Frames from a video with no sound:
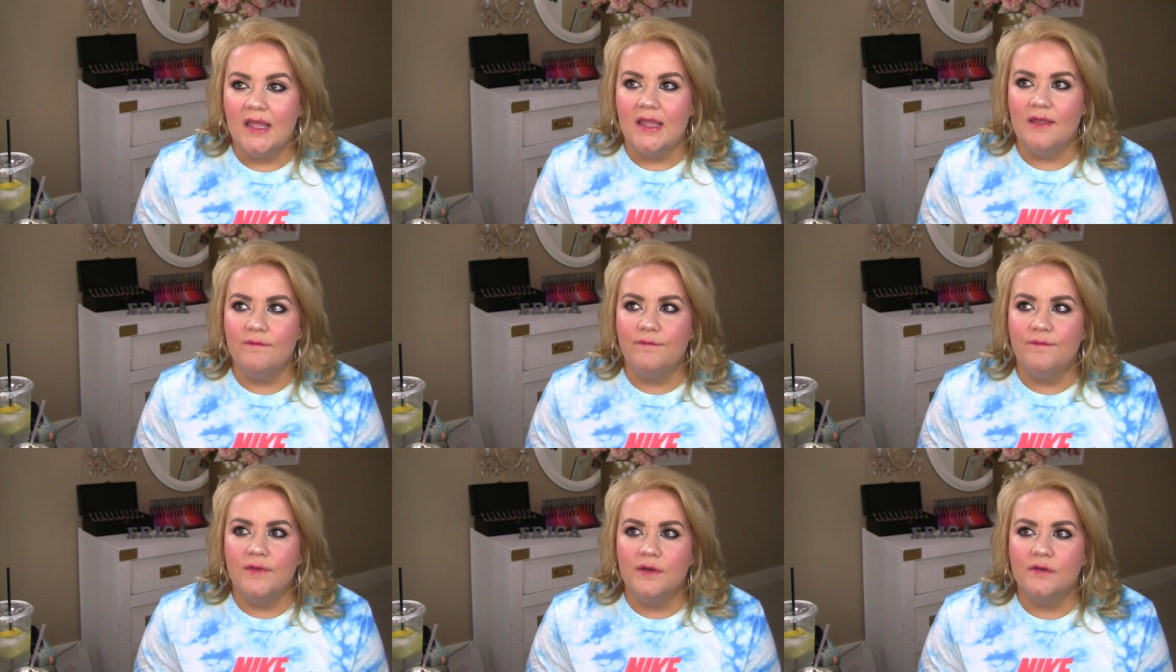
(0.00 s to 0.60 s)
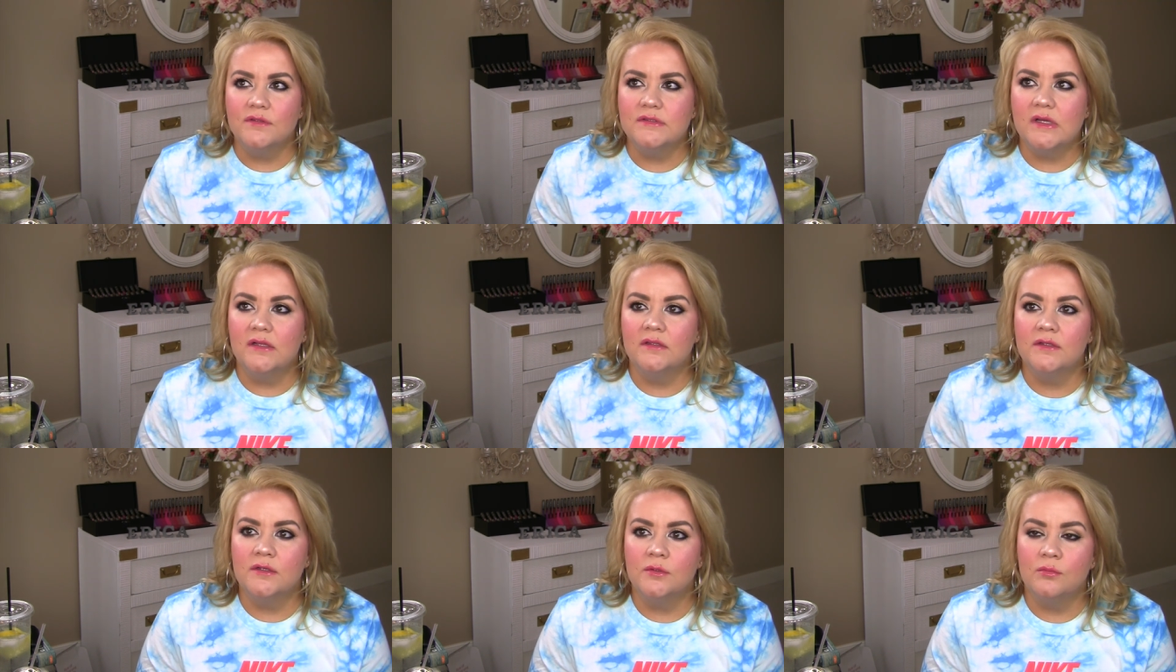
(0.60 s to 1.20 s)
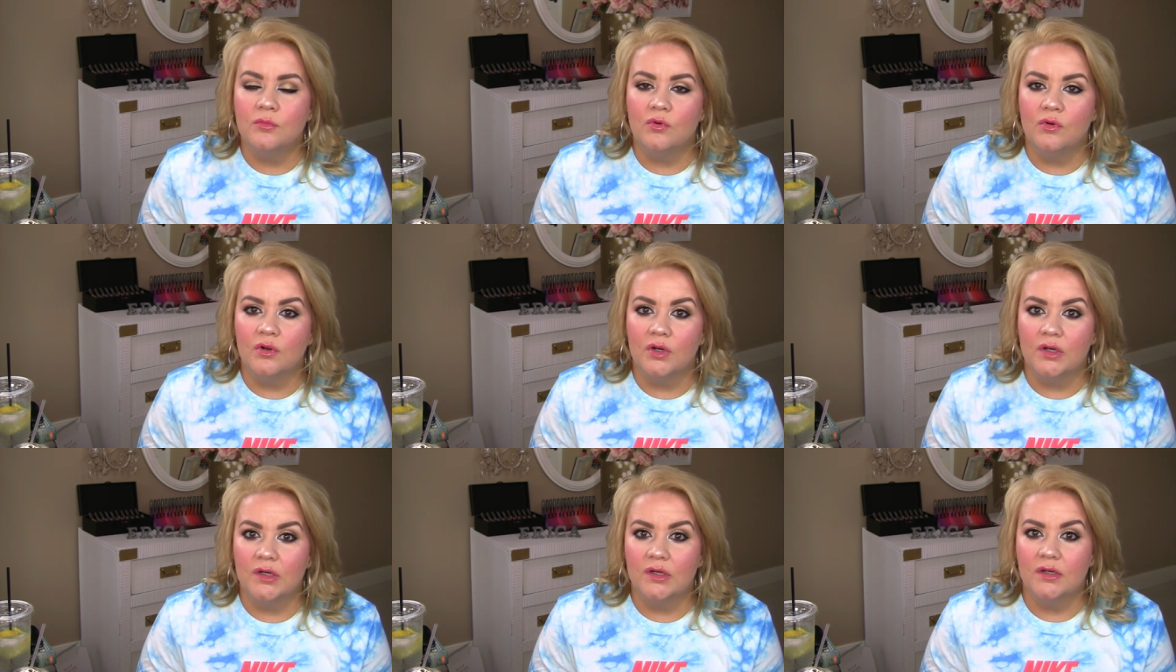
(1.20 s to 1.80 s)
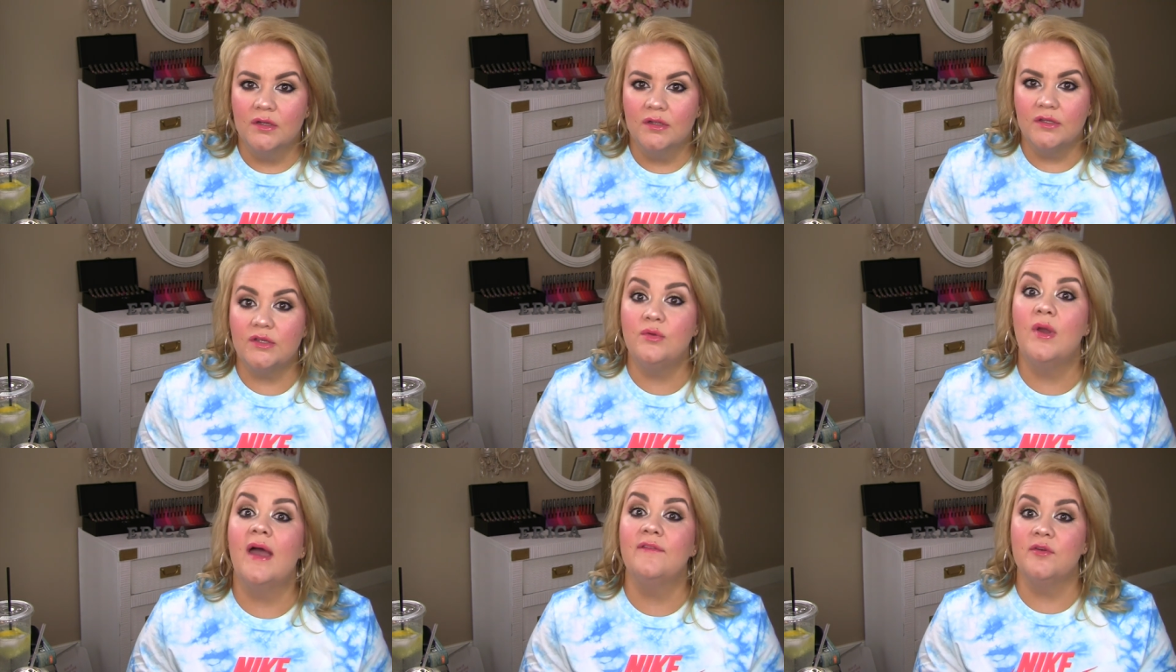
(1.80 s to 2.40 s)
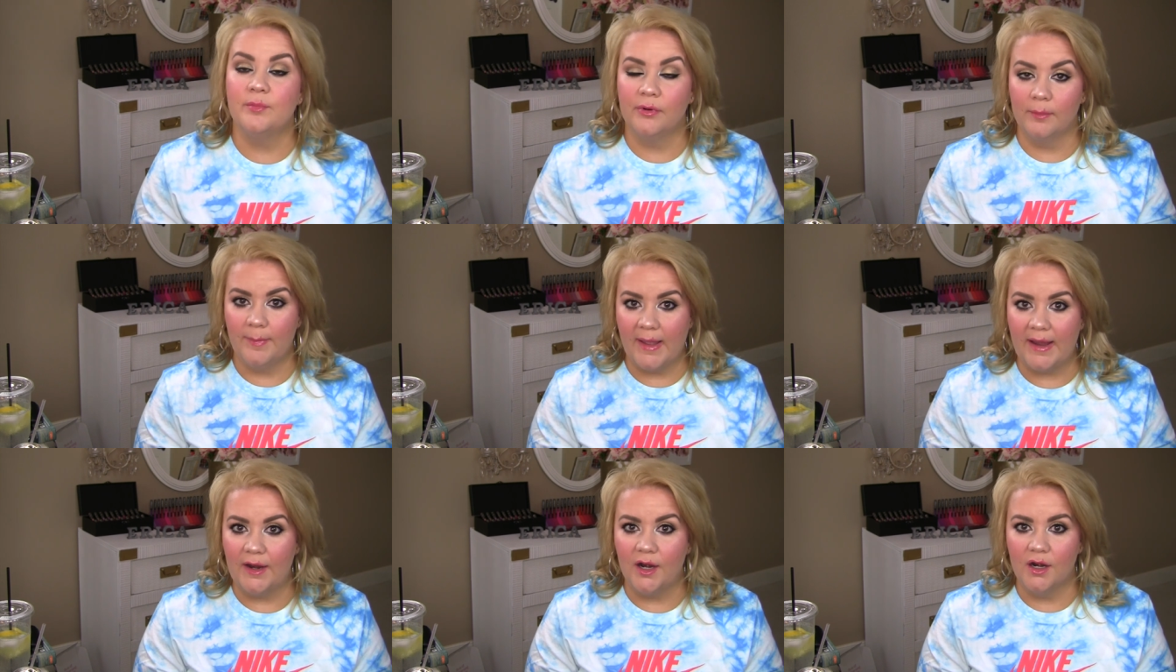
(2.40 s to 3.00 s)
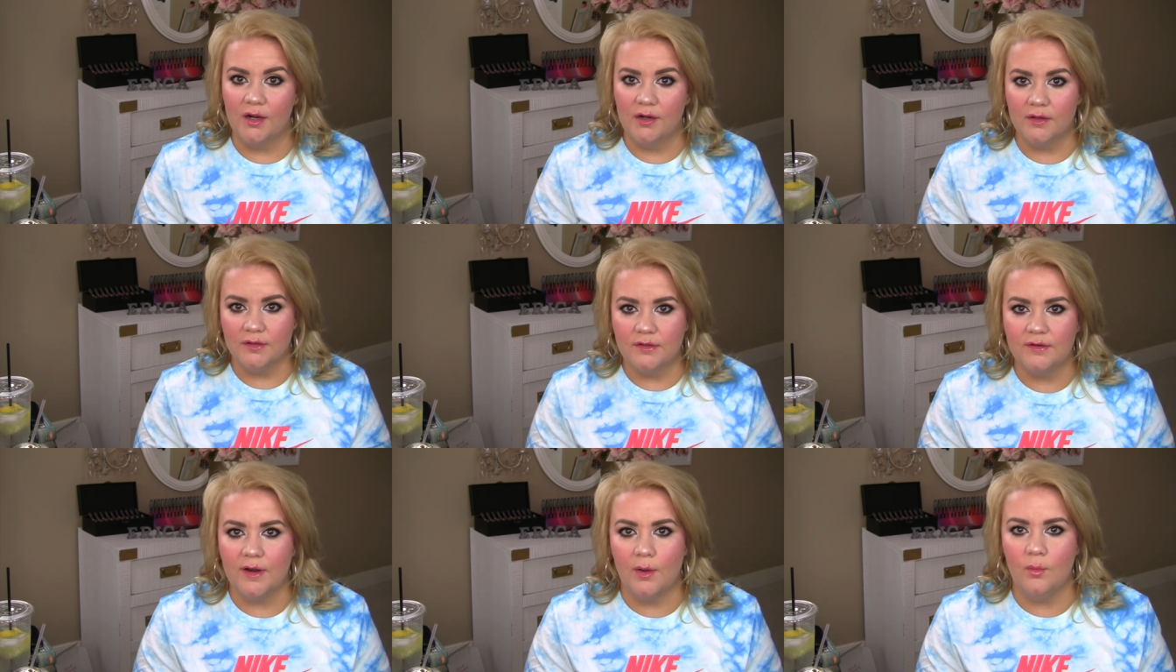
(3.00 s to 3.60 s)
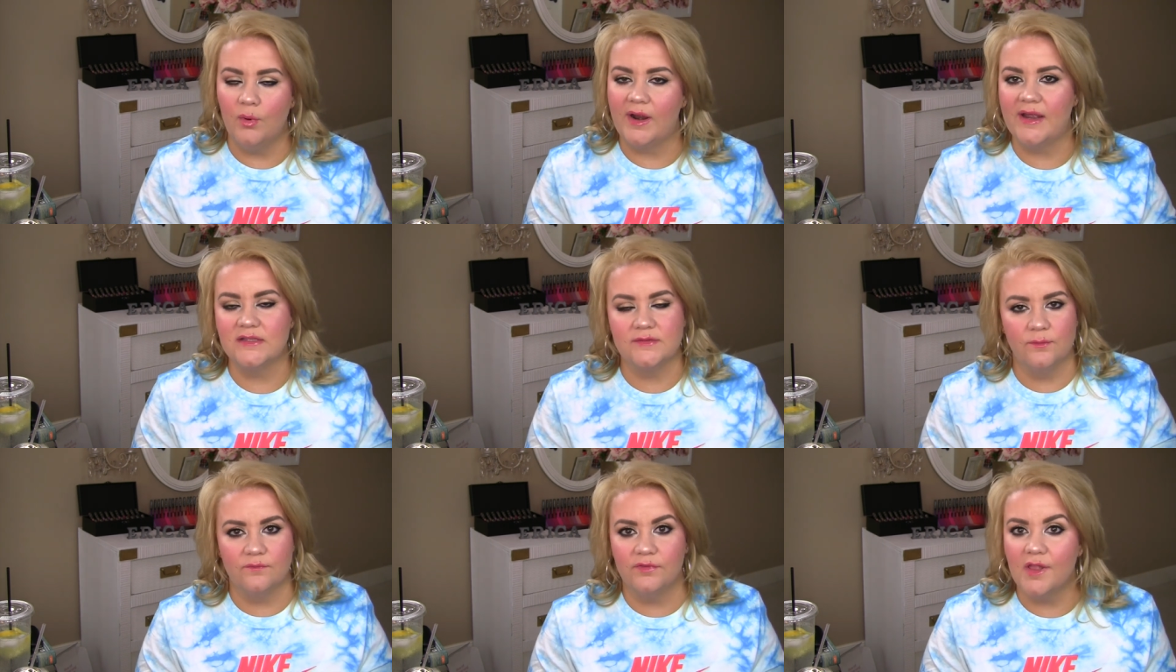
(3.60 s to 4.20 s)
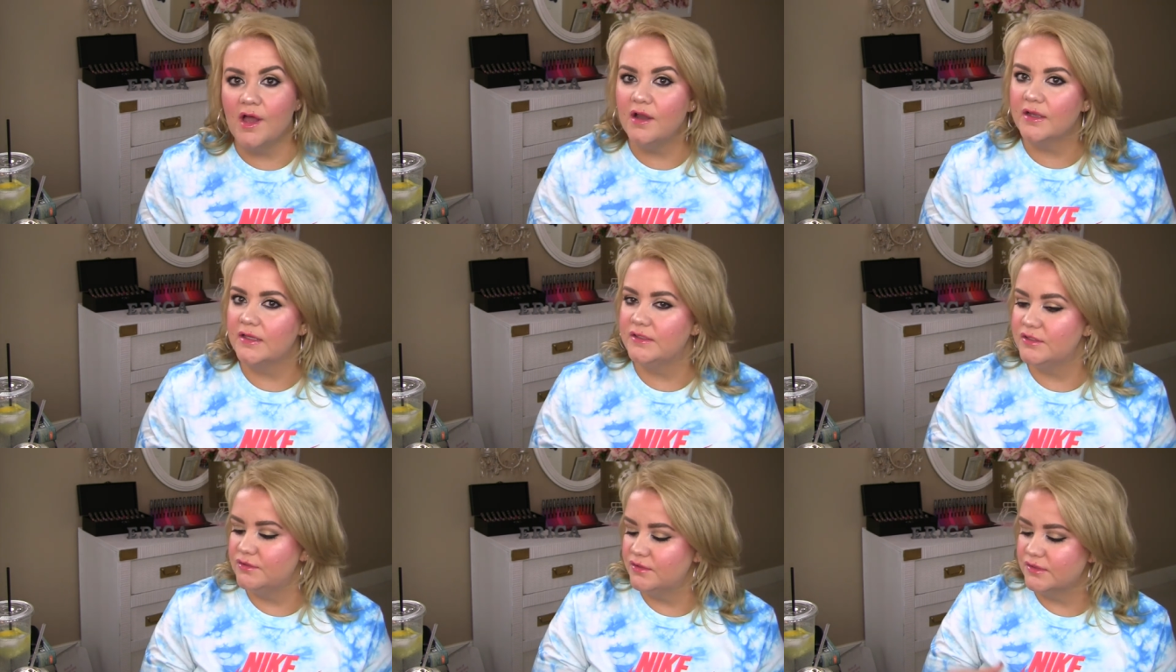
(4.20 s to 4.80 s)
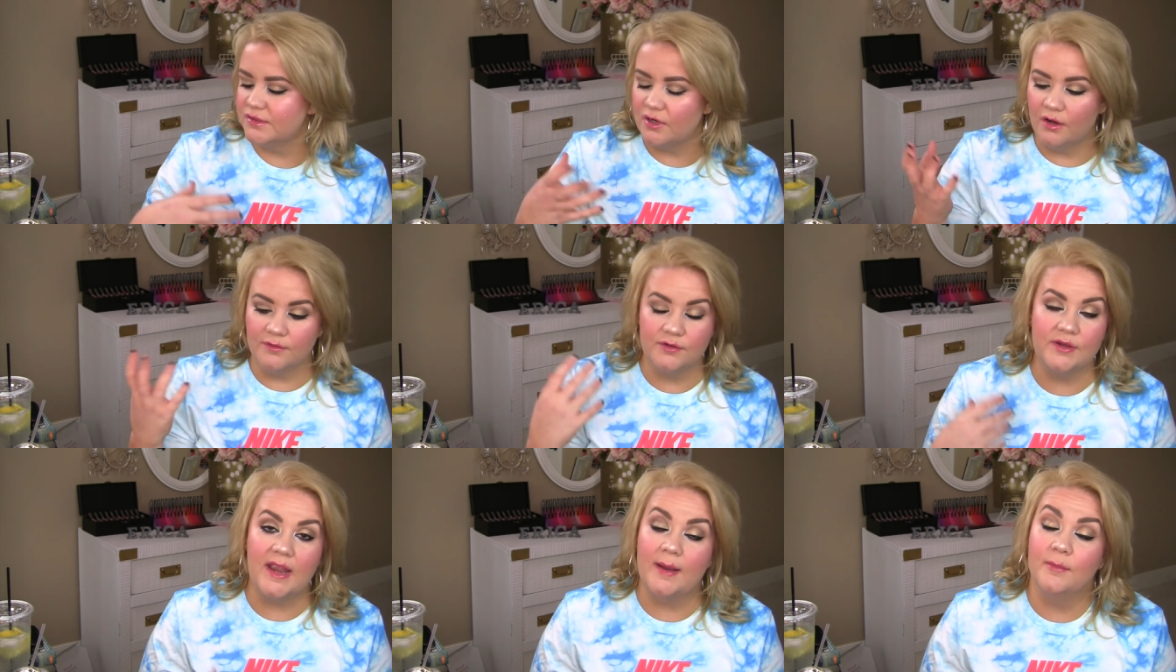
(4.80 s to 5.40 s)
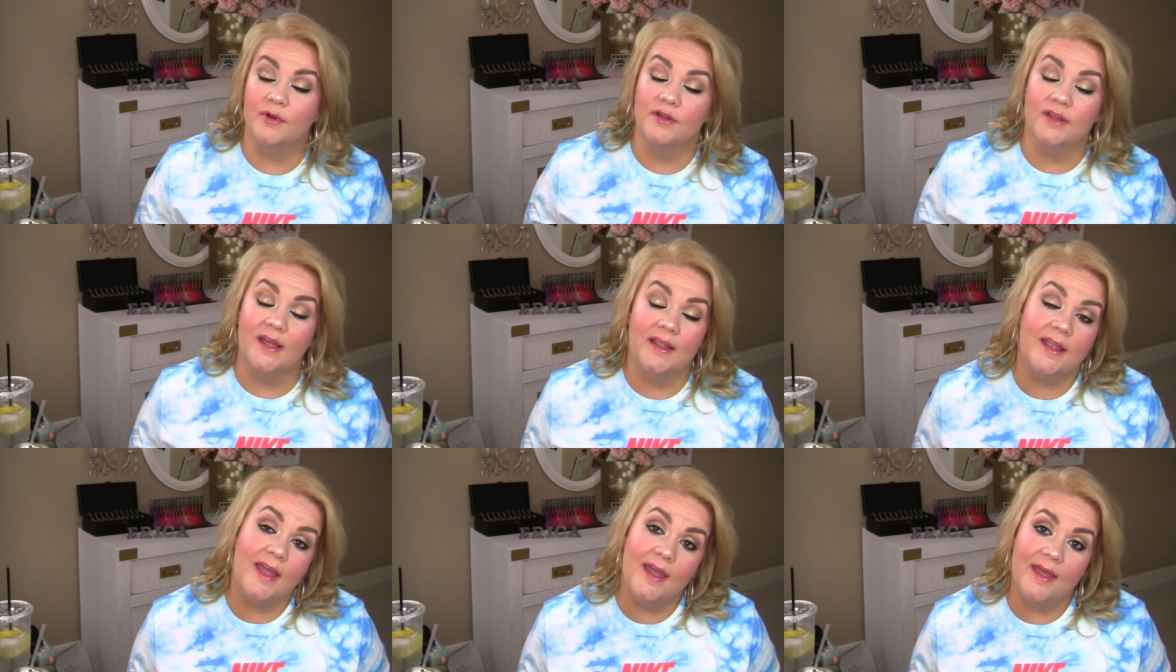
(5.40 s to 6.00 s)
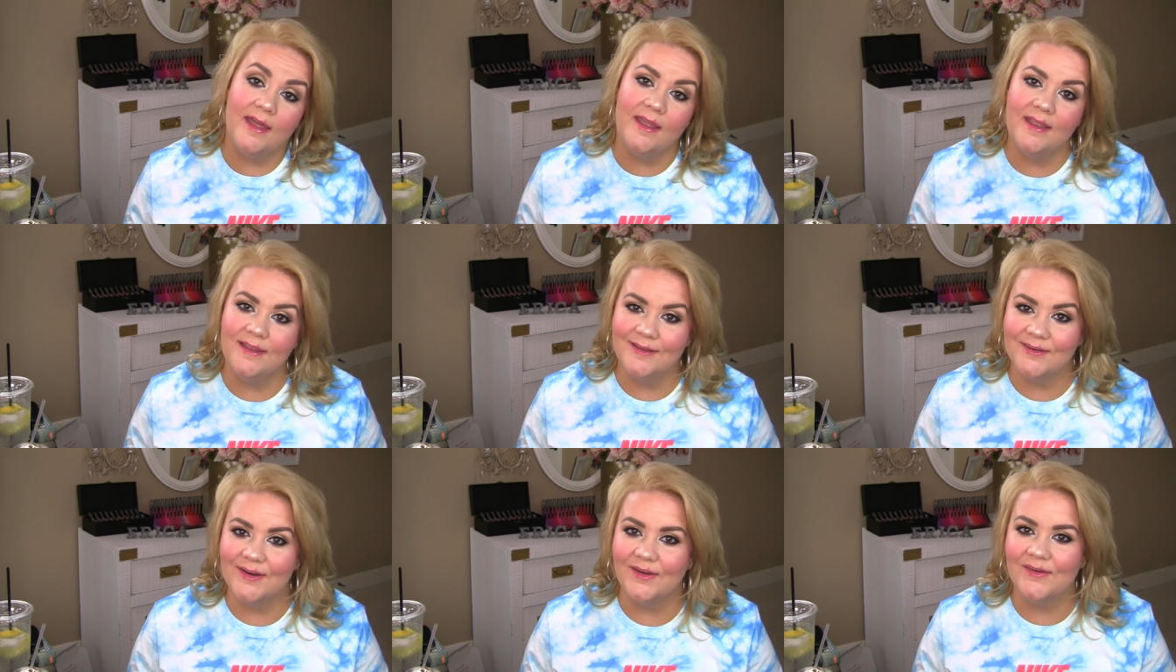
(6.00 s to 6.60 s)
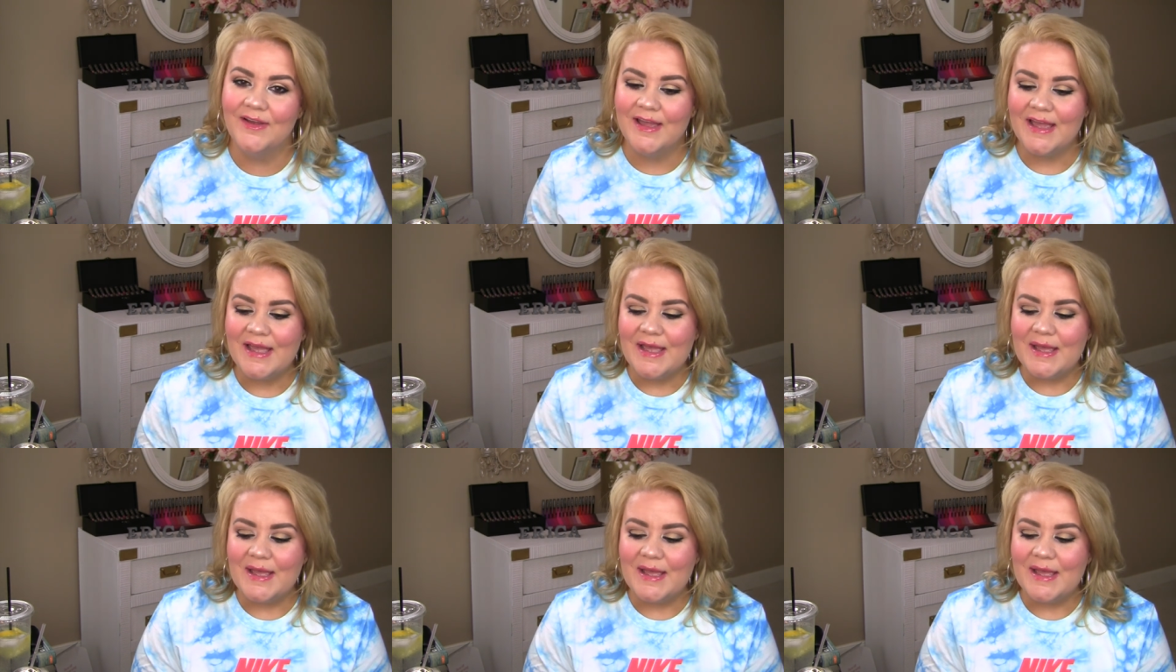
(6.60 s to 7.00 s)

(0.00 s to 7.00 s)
It feels a little more, you have to prepare, you know, whereas vlogging, you just turn on your camera and like, hey, you know,